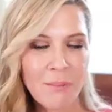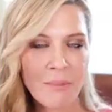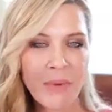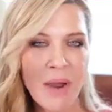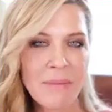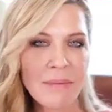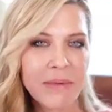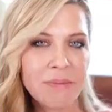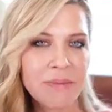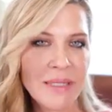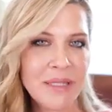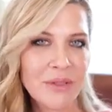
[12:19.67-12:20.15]

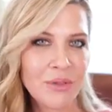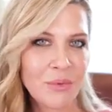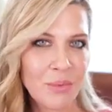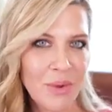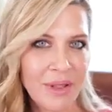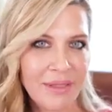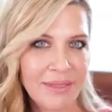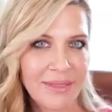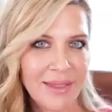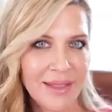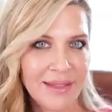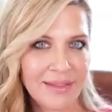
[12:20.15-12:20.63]
probably the
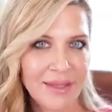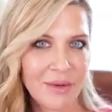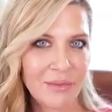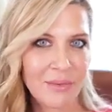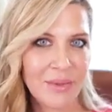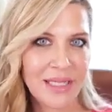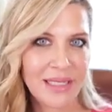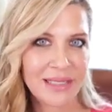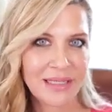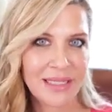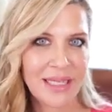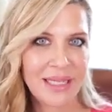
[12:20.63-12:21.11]
one thing that
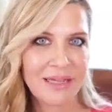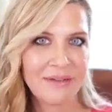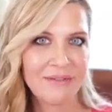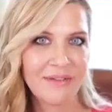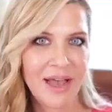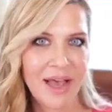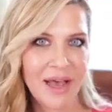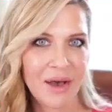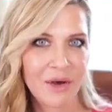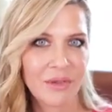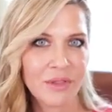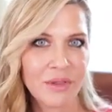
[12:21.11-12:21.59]
we
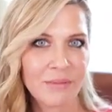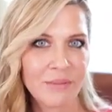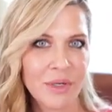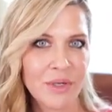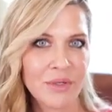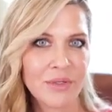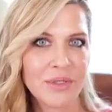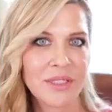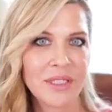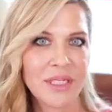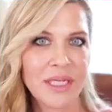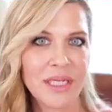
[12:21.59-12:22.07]
leave out the
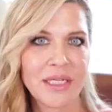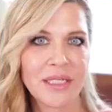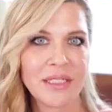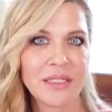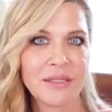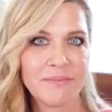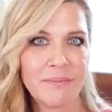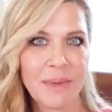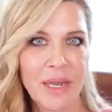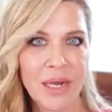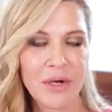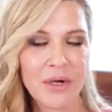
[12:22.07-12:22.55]
most
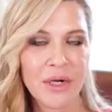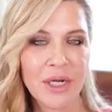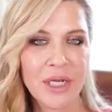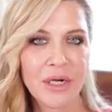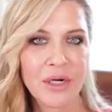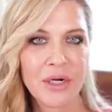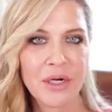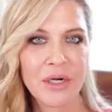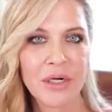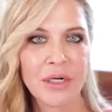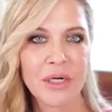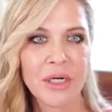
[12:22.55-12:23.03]
is
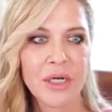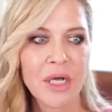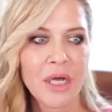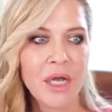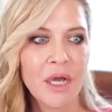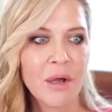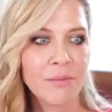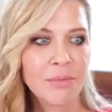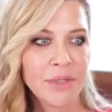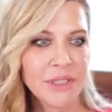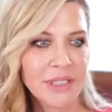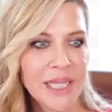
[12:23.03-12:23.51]
barrier
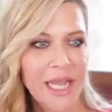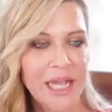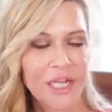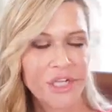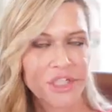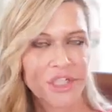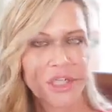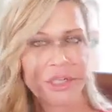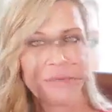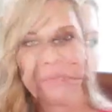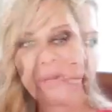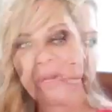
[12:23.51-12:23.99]

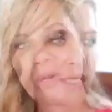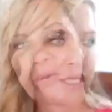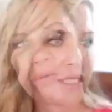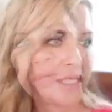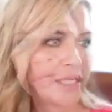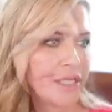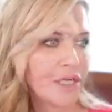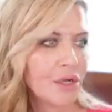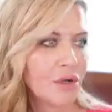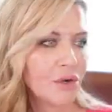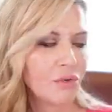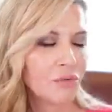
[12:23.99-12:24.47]
protection.
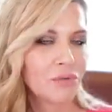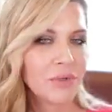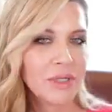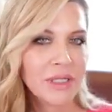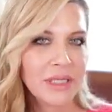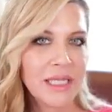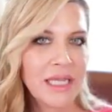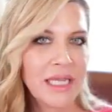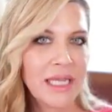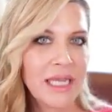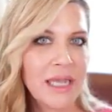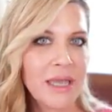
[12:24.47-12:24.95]
You know,
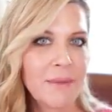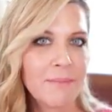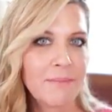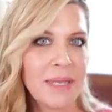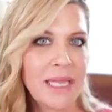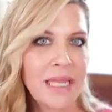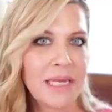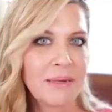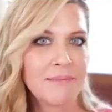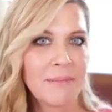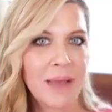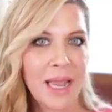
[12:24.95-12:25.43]
really
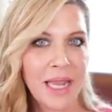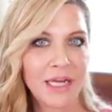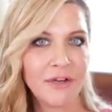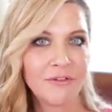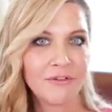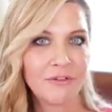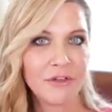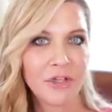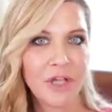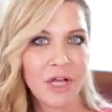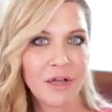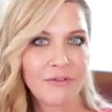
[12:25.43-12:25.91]
being
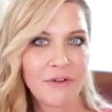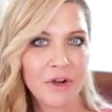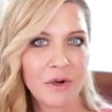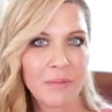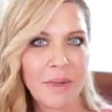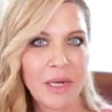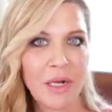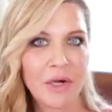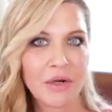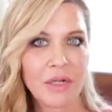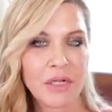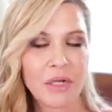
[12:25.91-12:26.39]
mindful of our
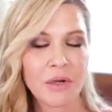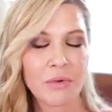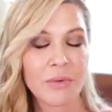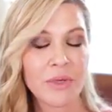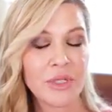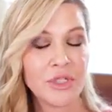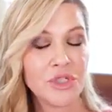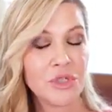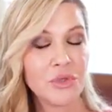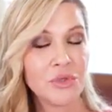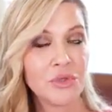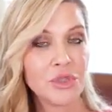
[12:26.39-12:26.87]
barrier.
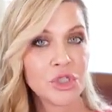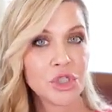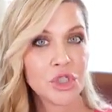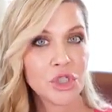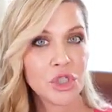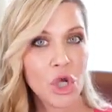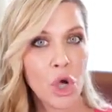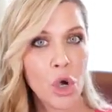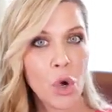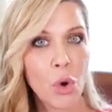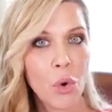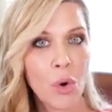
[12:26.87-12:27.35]
We do
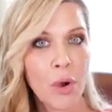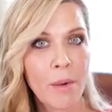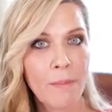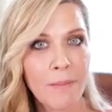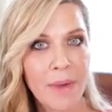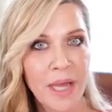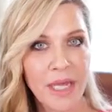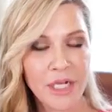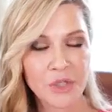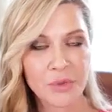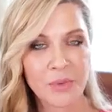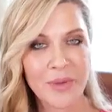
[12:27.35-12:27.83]
so
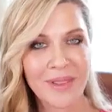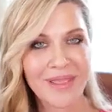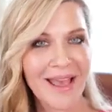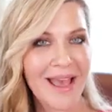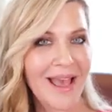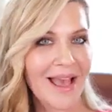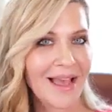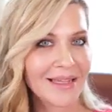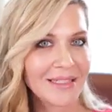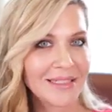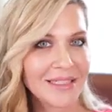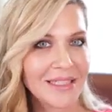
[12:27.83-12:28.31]
much with
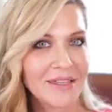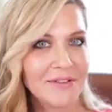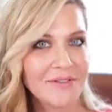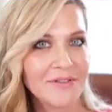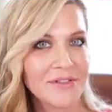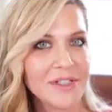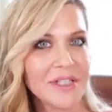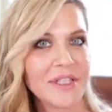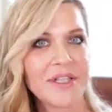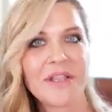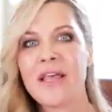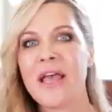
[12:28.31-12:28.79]

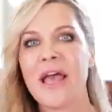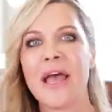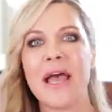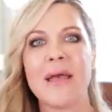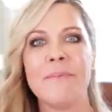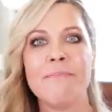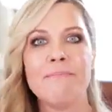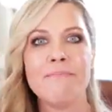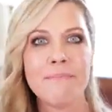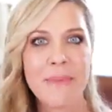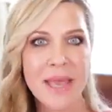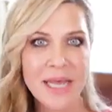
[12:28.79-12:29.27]
actives
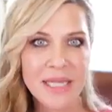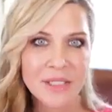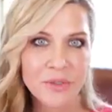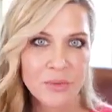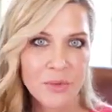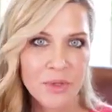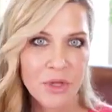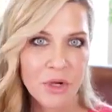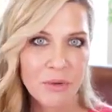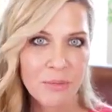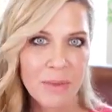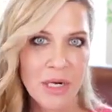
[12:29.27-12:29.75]
that
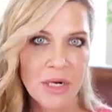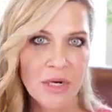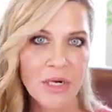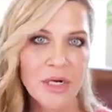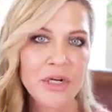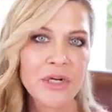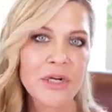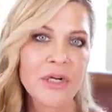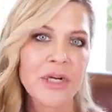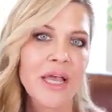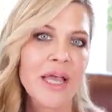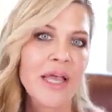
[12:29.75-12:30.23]
mess with our
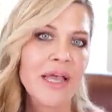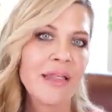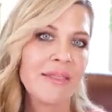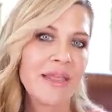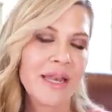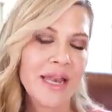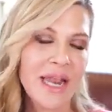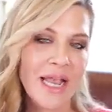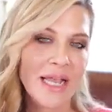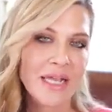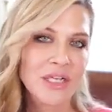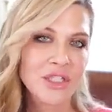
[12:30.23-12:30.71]
barrier
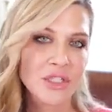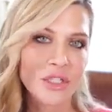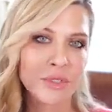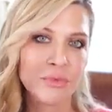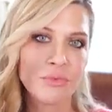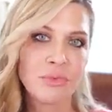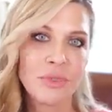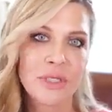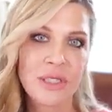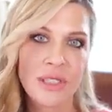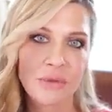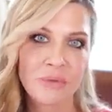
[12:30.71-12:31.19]
that I
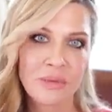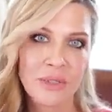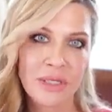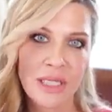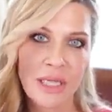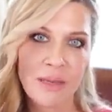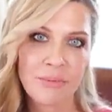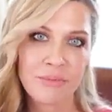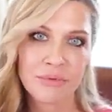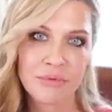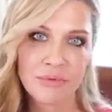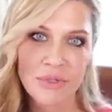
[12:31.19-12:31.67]
actually really,
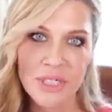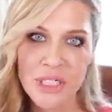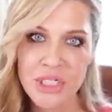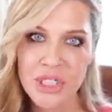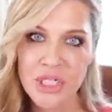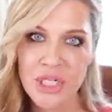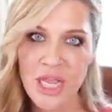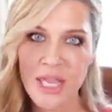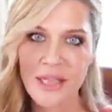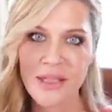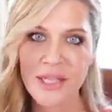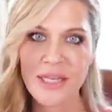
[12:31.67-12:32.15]
really
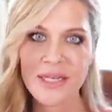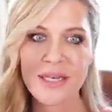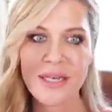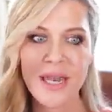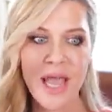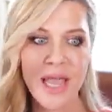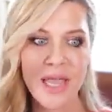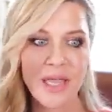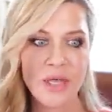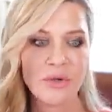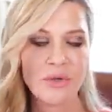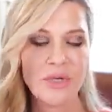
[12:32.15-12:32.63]
appreciate that
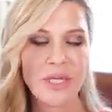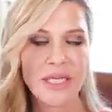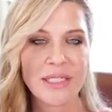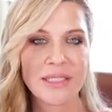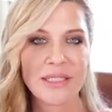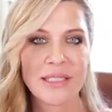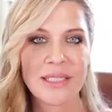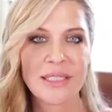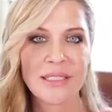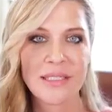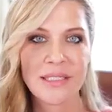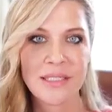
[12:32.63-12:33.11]
Niode
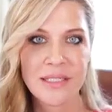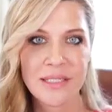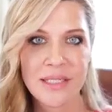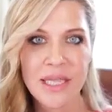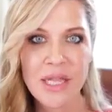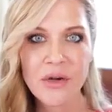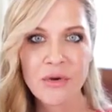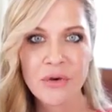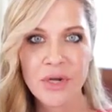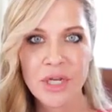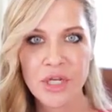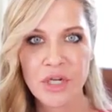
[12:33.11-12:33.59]
is
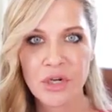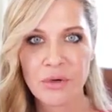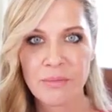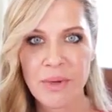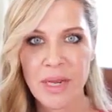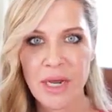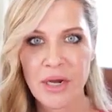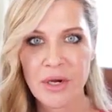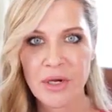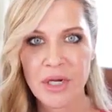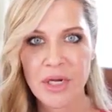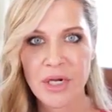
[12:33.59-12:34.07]
considering your
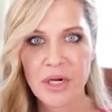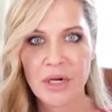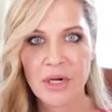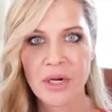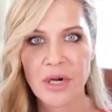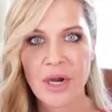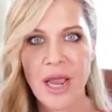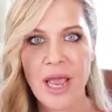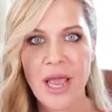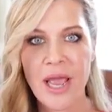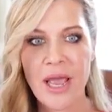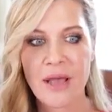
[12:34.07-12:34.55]

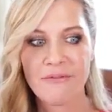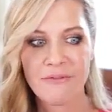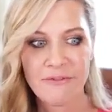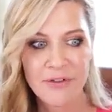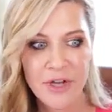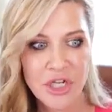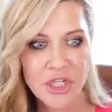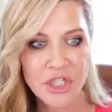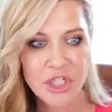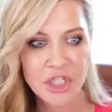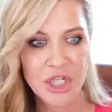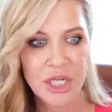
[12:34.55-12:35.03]
barrier
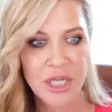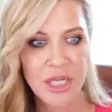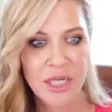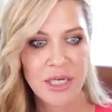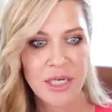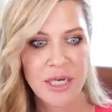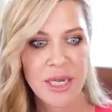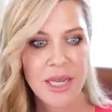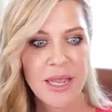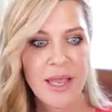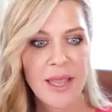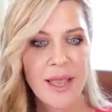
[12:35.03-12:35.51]

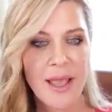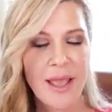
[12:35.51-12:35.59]
function